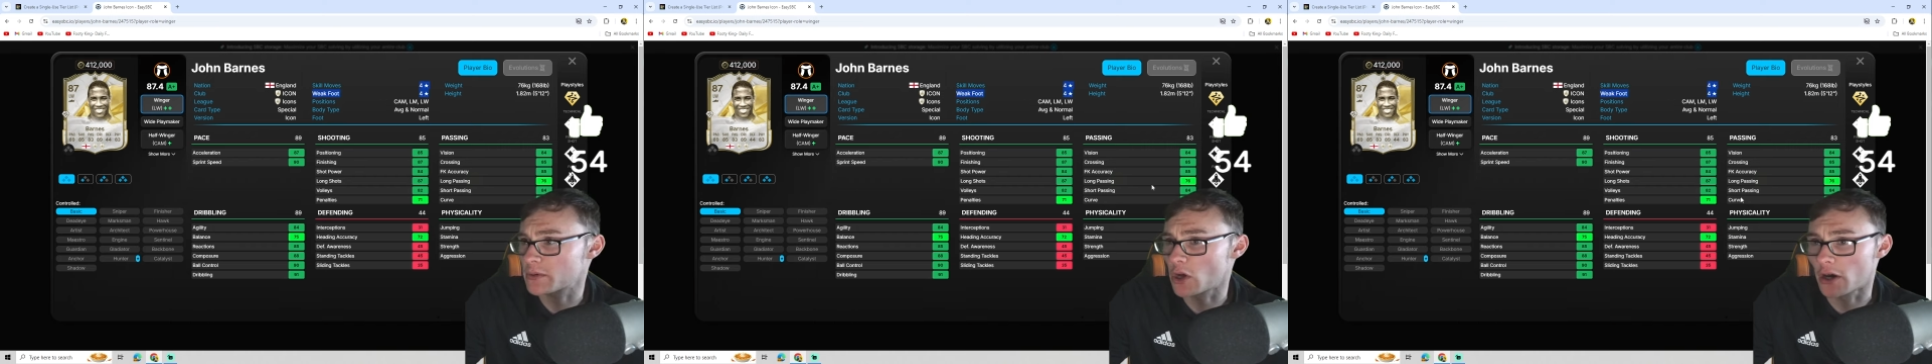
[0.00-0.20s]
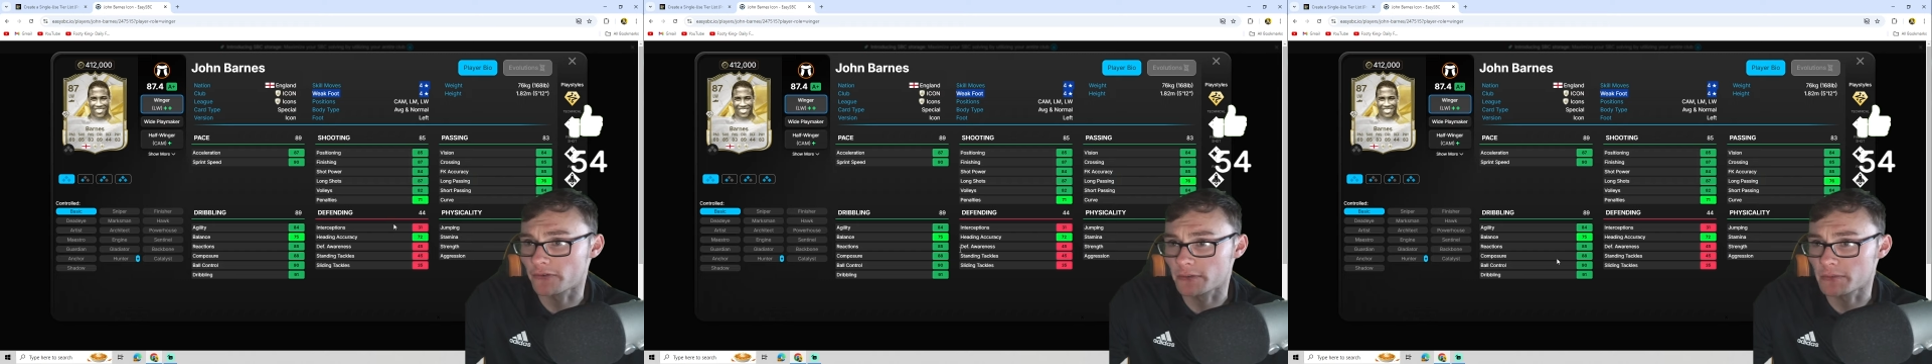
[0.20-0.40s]
me
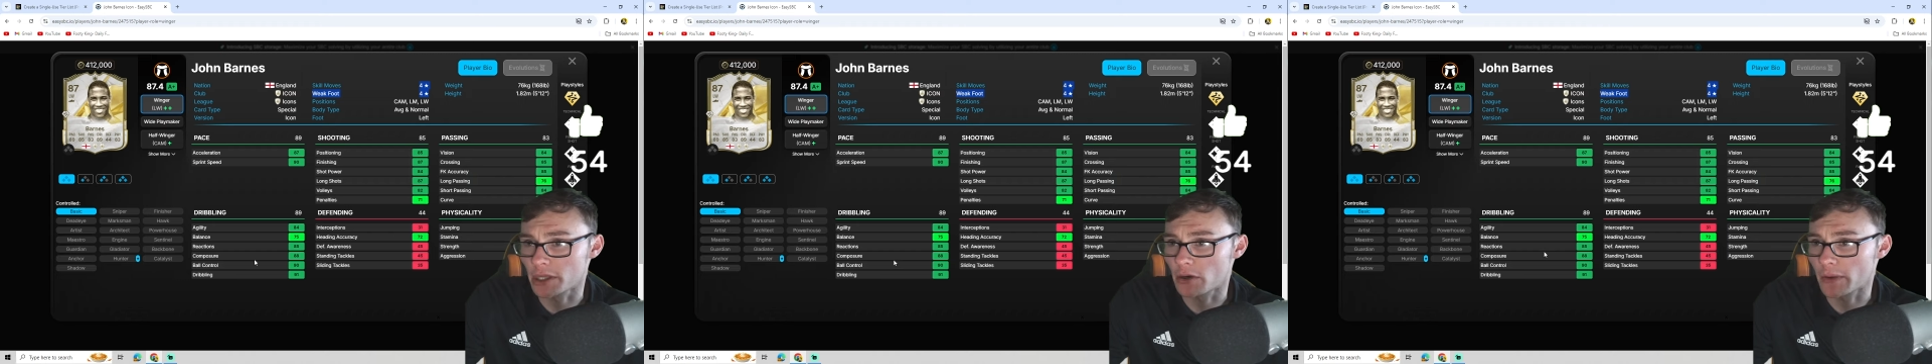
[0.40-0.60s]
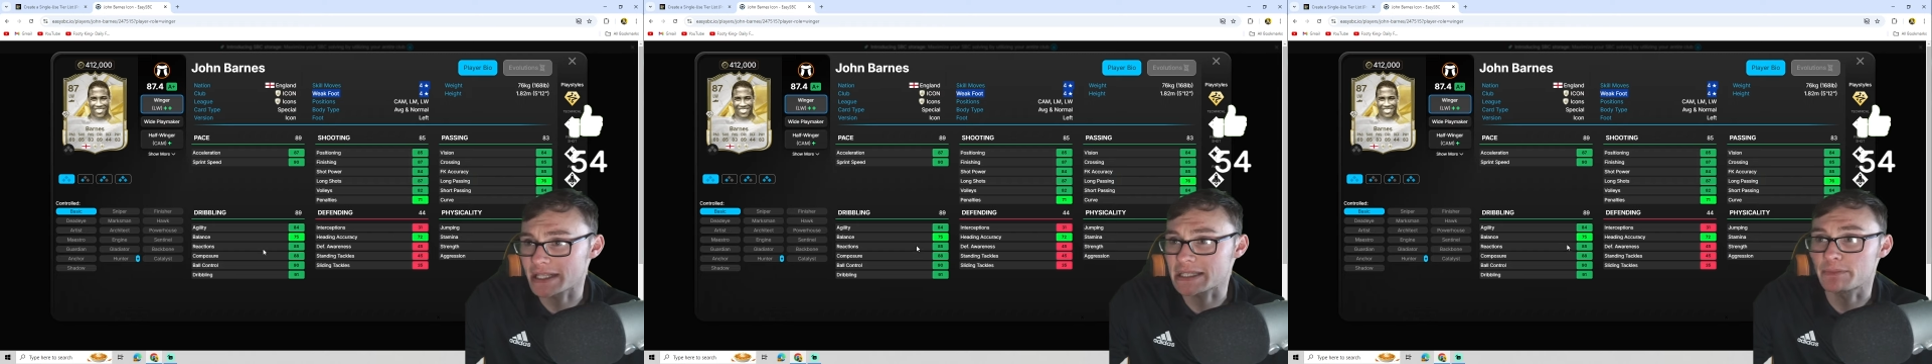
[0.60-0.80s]
off him,
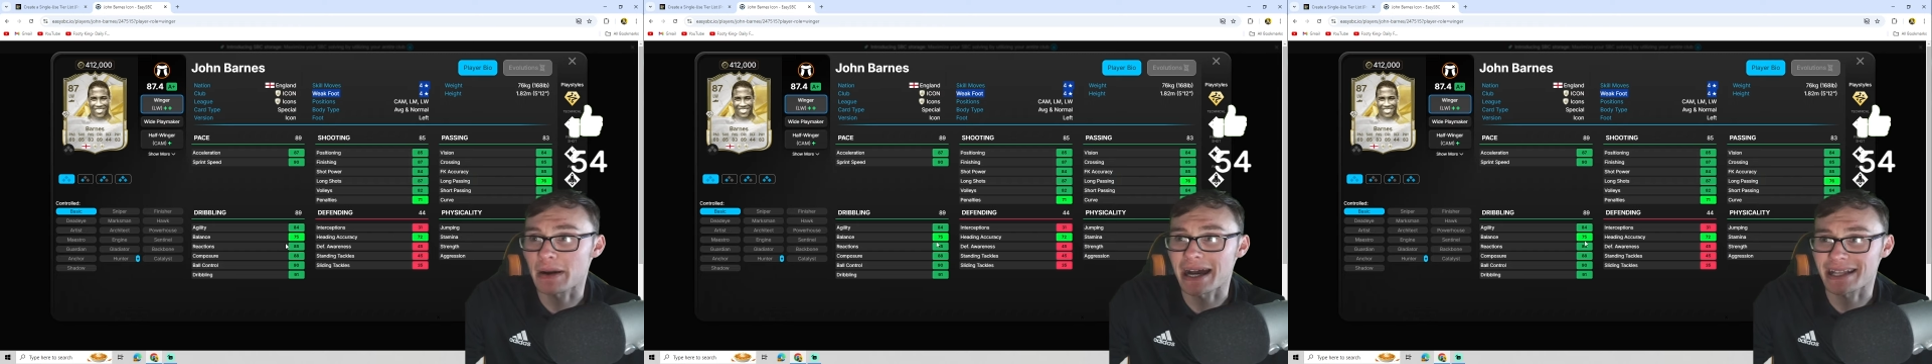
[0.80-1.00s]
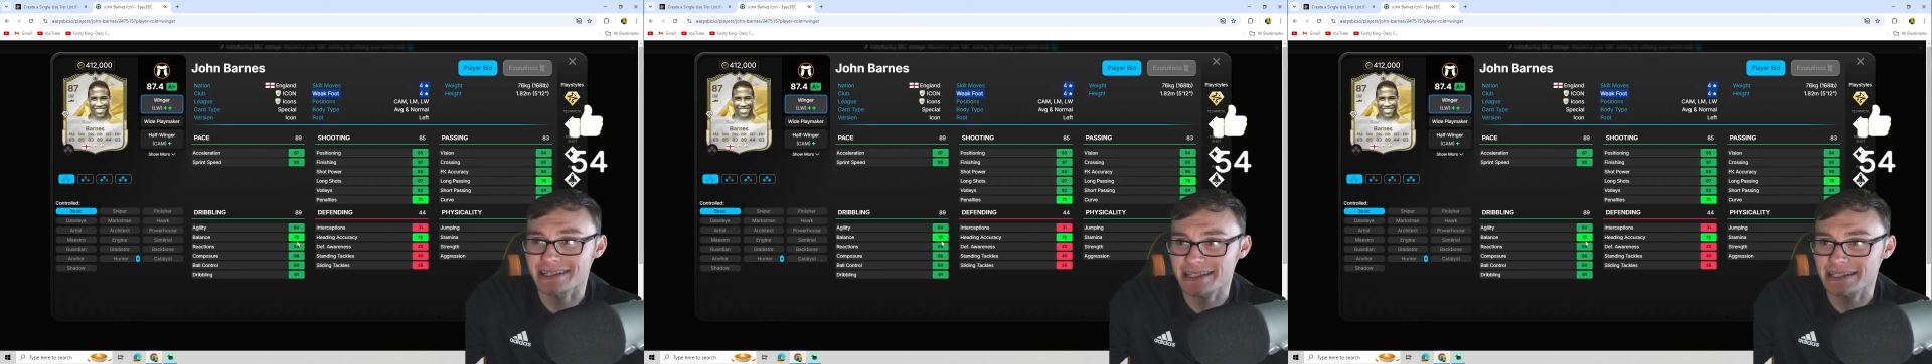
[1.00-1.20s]
though. It's the
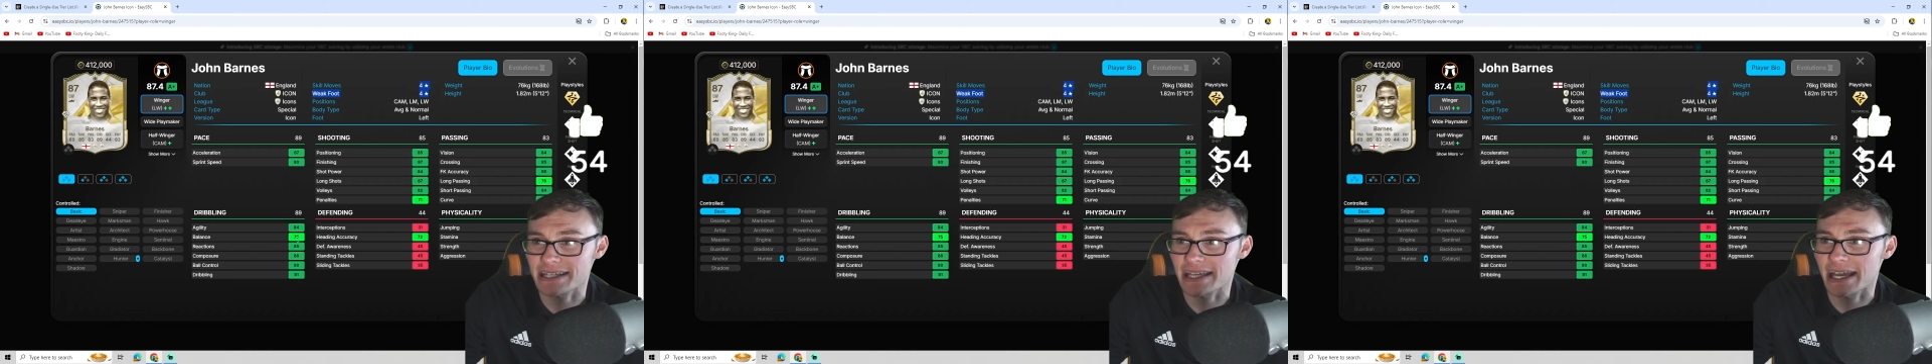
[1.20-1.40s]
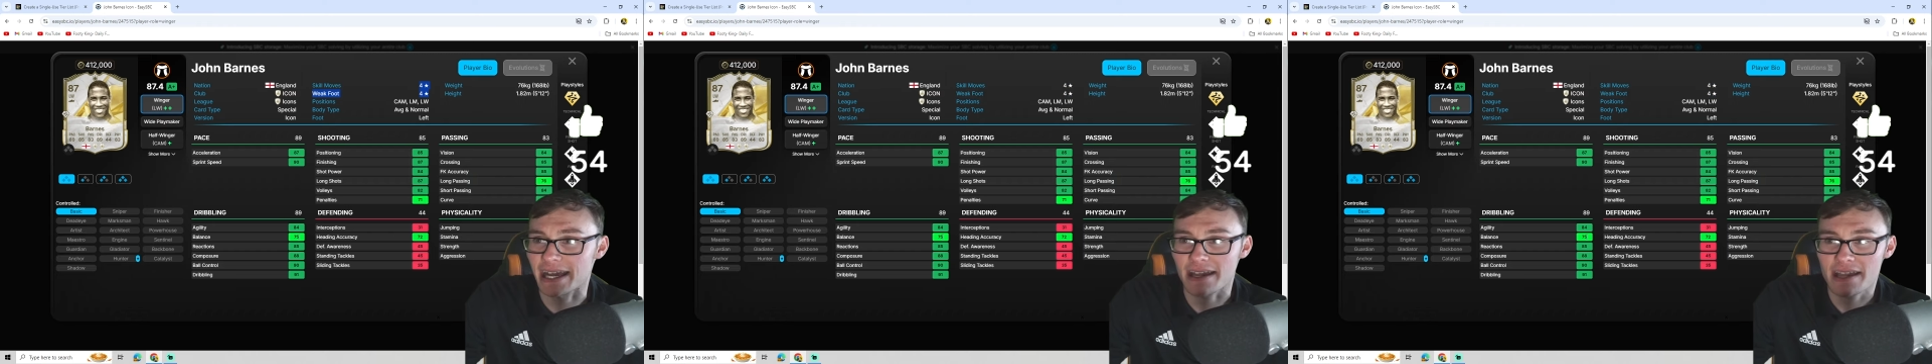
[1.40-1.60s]
balance, isn't it?
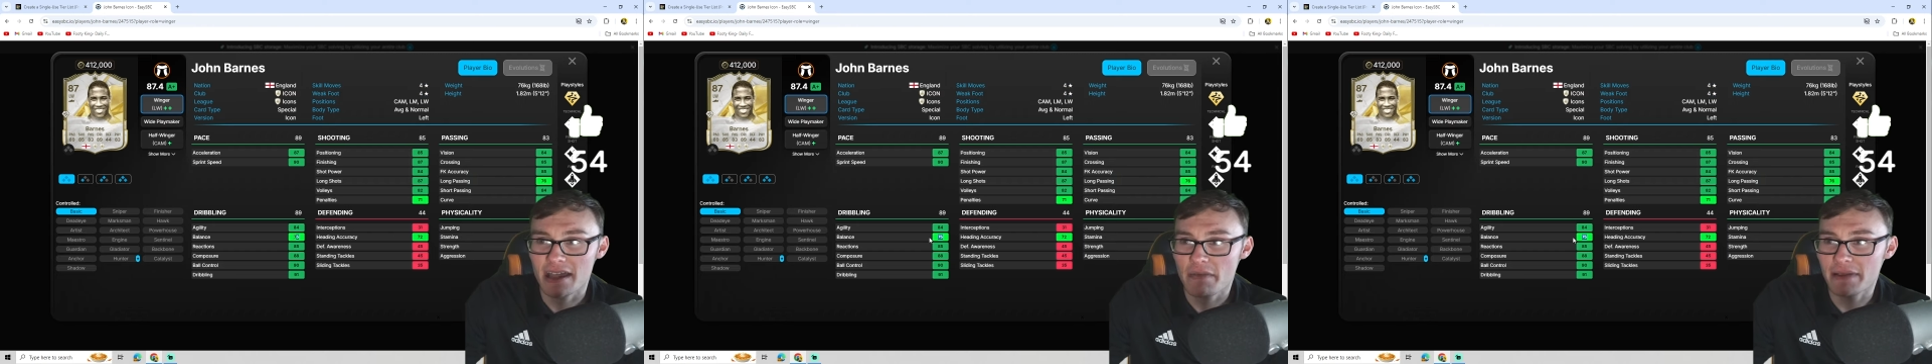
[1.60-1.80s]
Yeah.